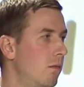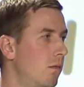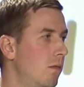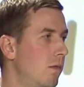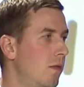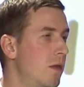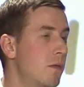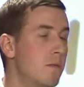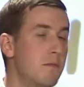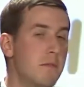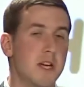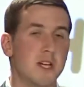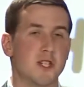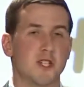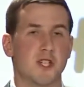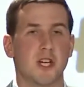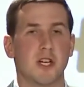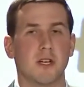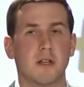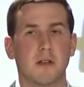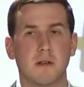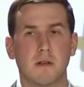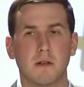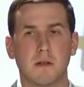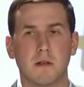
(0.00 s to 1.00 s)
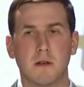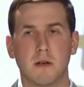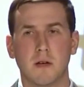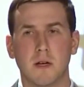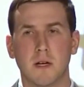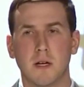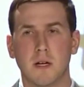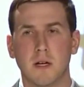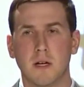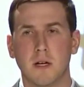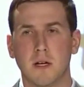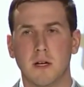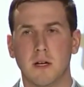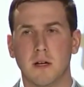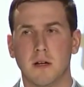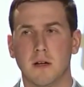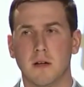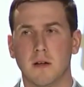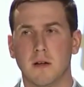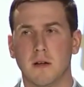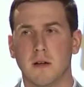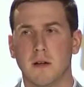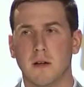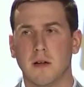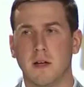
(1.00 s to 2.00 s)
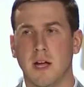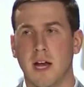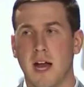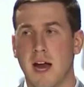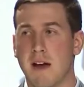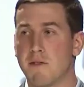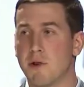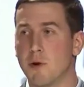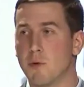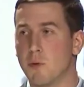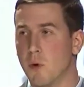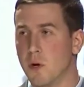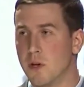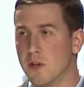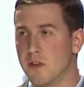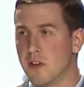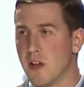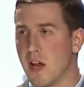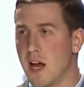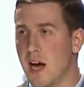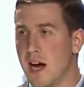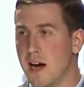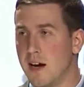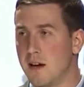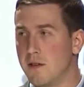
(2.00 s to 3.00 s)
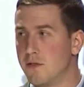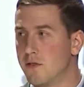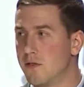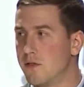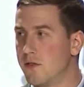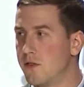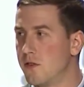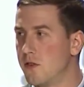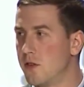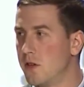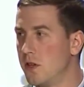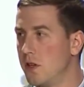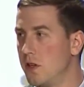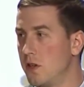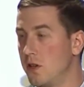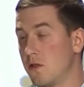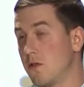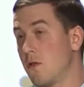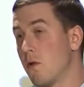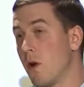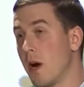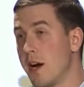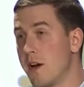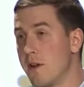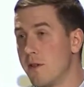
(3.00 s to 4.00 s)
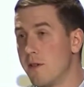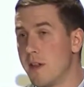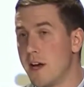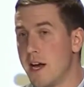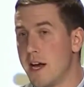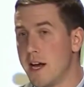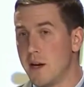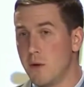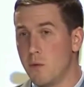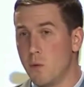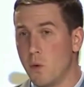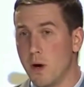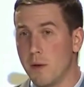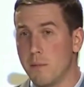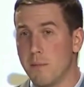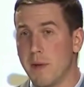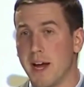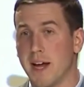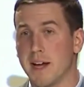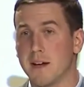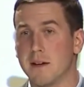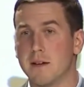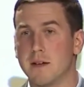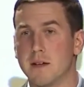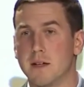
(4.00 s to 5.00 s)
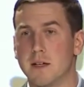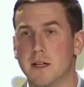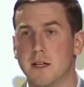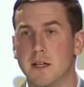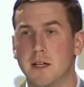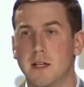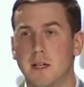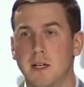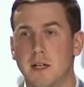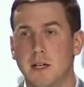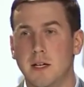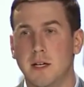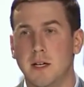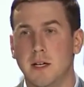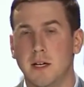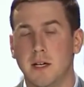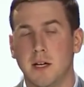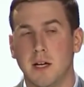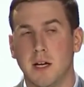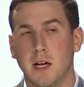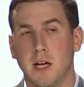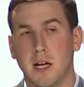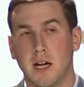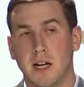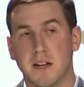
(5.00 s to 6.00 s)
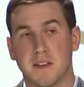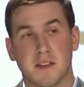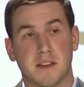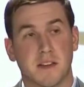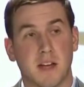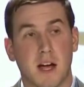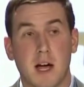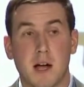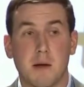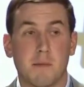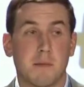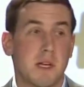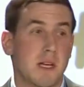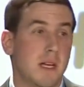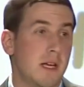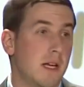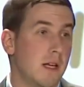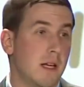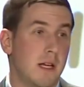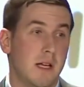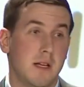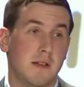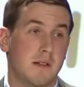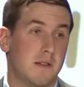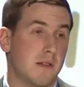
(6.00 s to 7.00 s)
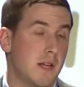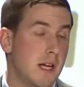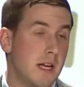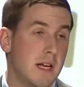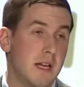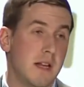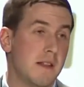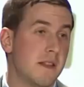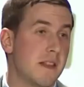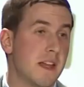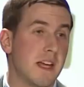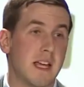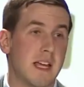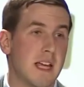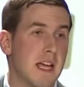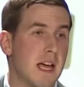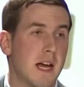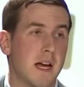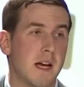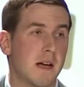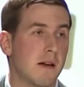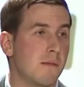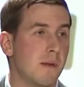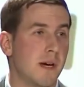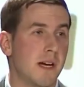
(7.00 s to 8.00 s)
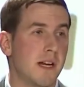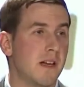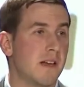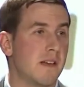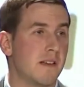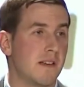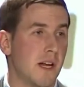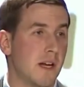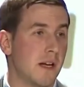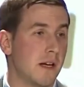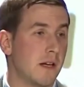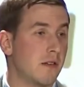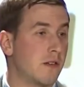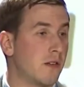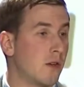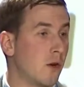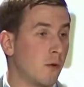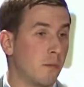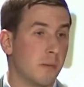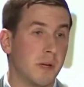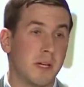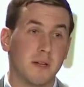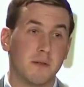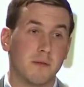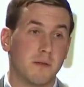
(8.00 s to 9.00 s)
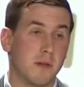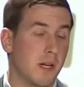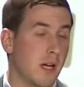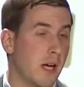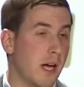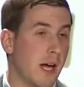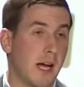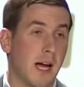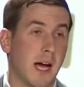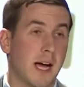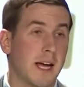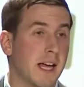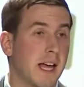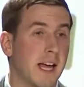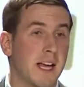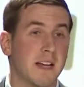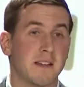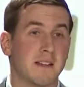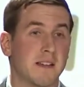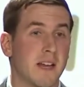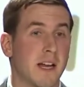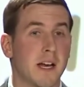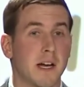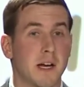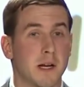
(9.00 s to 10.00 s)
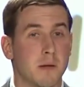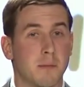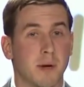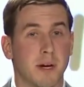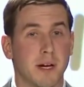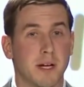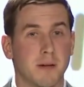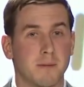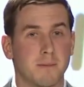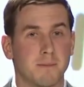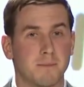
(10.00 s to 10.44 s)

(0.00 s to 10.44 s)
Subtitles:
The mission and everyone's lives is greater than any one man. And at the time, he didn't think he had anybody to send. He told me, hey, I can't send anybody.